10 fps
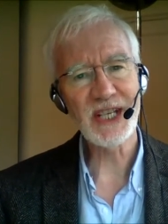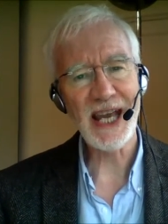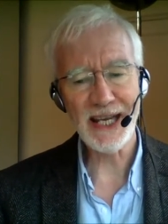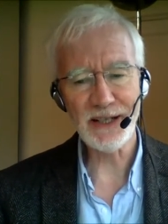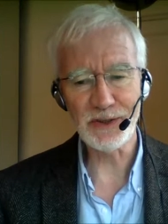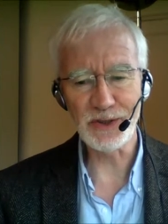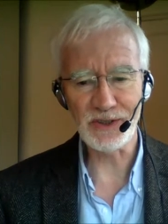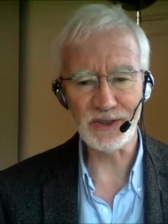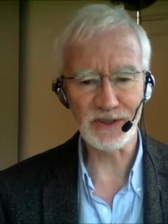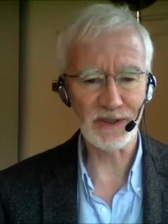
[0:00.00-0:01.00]
energy
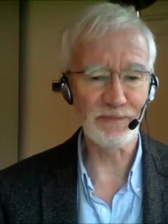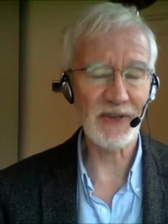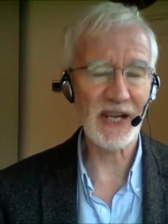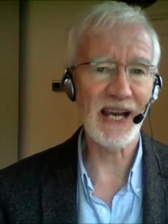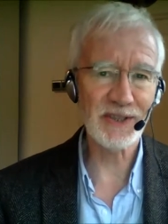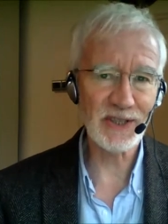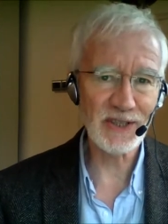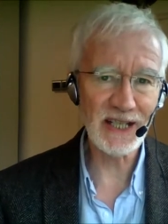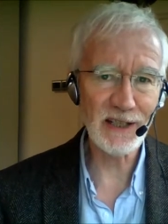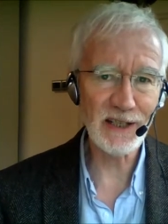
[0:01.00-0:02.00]
system as it
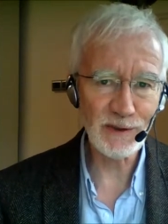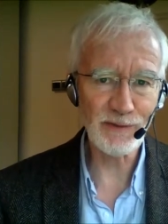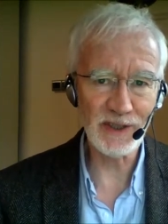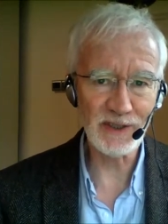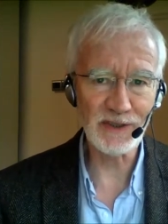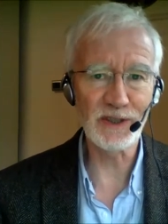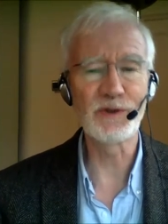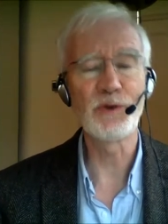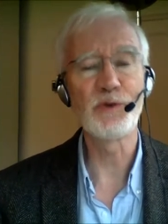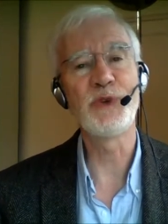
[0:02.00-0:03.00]
interfaces
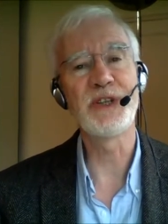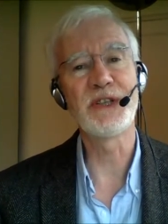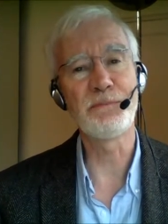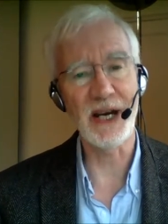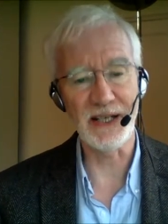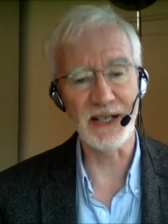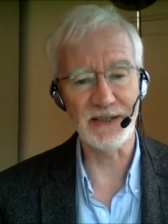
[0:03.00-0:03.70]
with the mind.